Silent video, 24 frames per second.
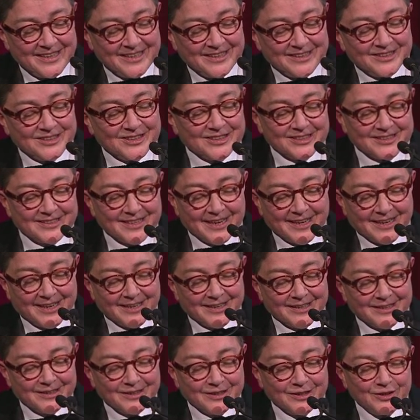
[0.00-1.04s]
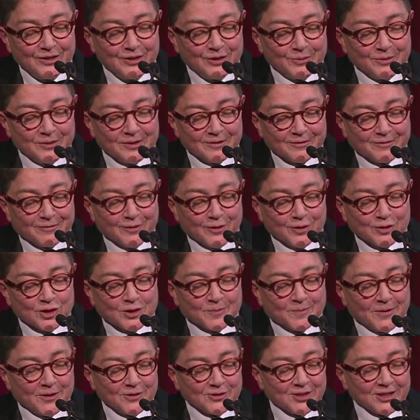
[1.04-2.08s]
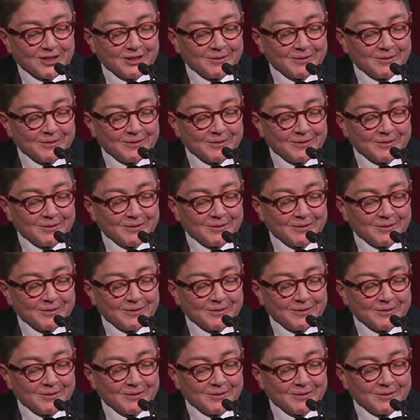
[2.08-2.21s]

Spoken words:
Stan, you were the first person in